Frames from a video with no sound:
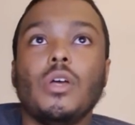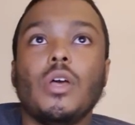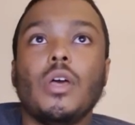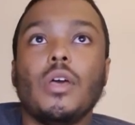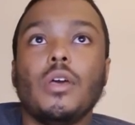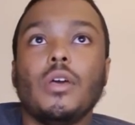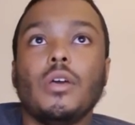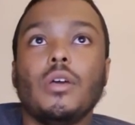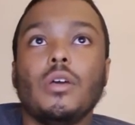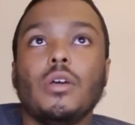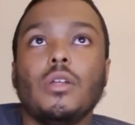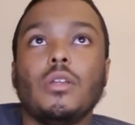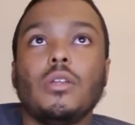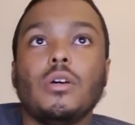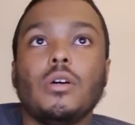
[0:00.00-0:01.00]

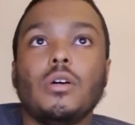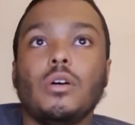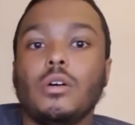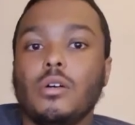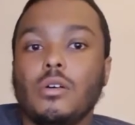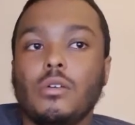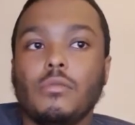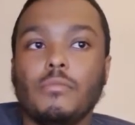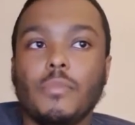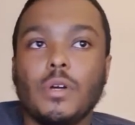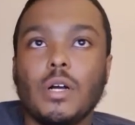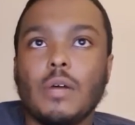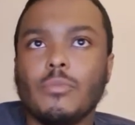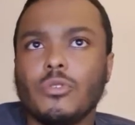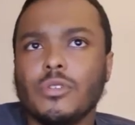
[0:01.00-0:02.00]
and
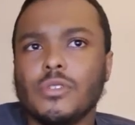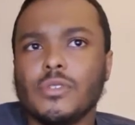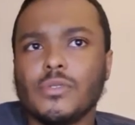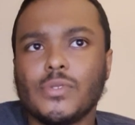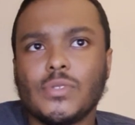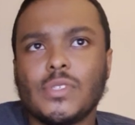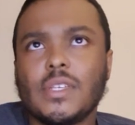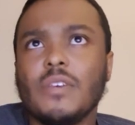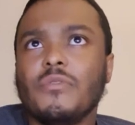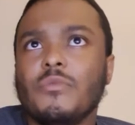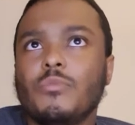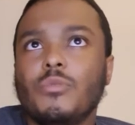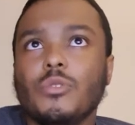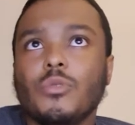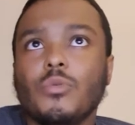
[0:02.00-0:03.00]
I'm gonna save it
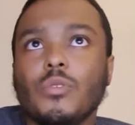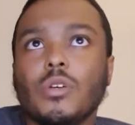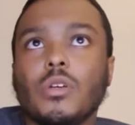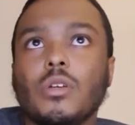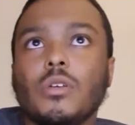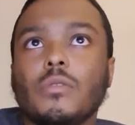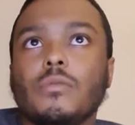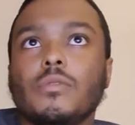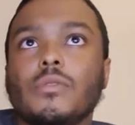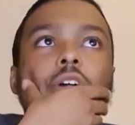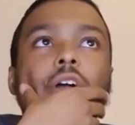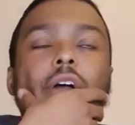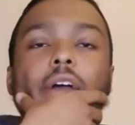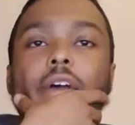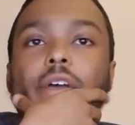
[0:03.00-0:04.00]
real quick.
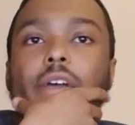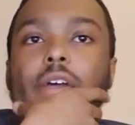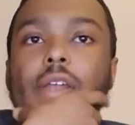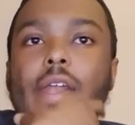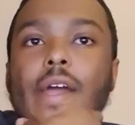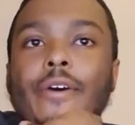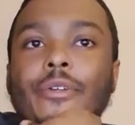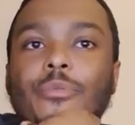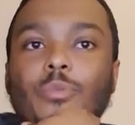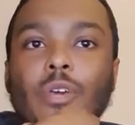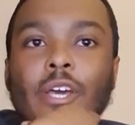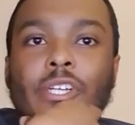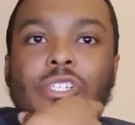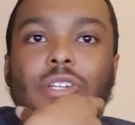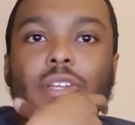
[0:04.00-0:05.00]
And now that we
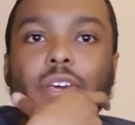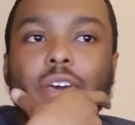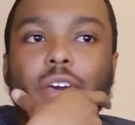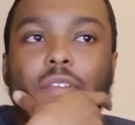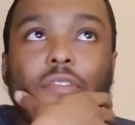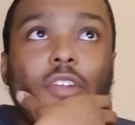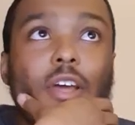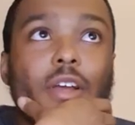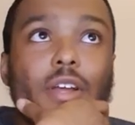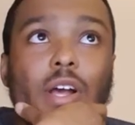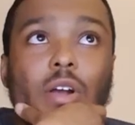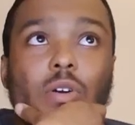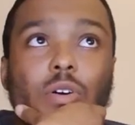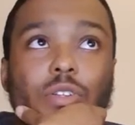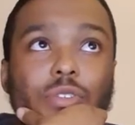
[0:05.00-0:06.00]
actually have, like, I
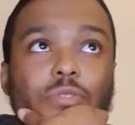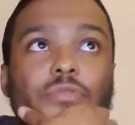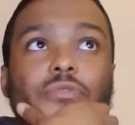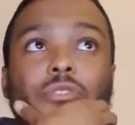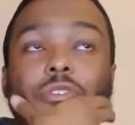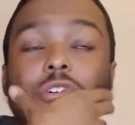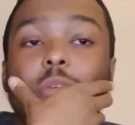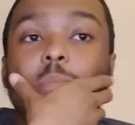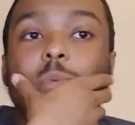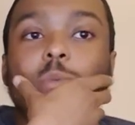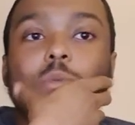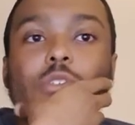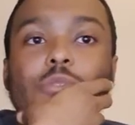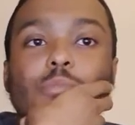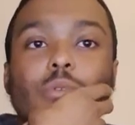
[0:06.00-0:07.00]
call it the front upper
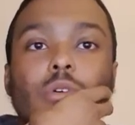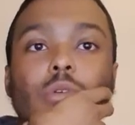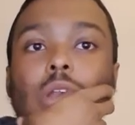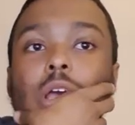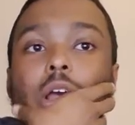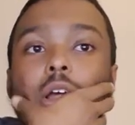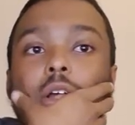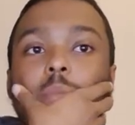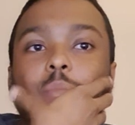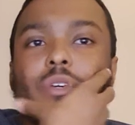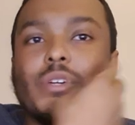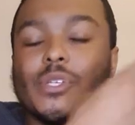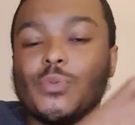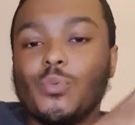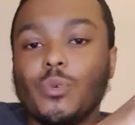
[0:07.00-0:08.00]
wishbone,
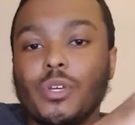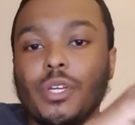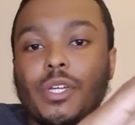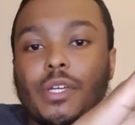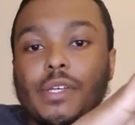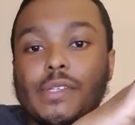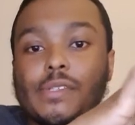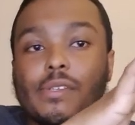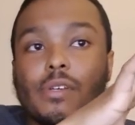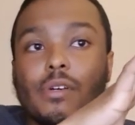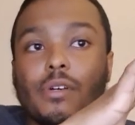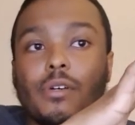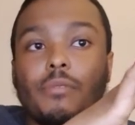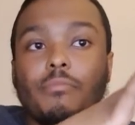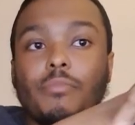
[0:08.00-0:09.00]
because it is
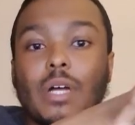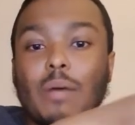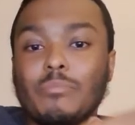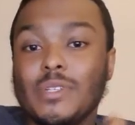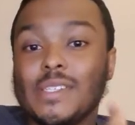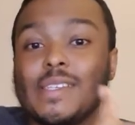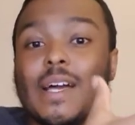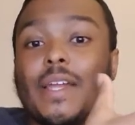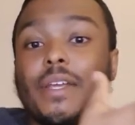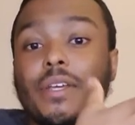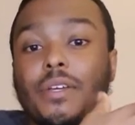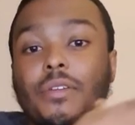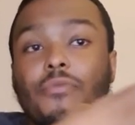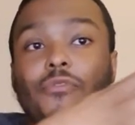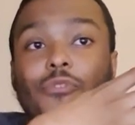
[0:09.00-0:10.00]
I'm designing
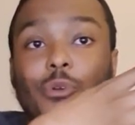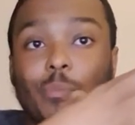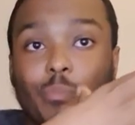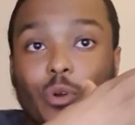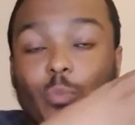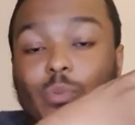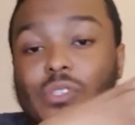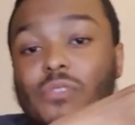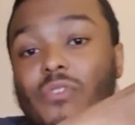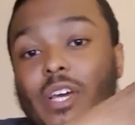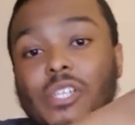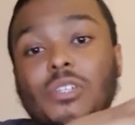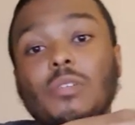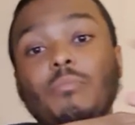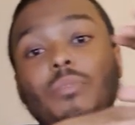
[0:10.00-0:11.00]
it for the purpose of
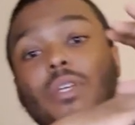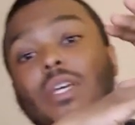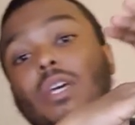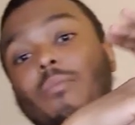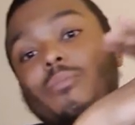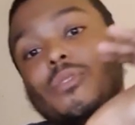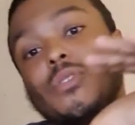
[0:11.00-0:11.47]
actually being able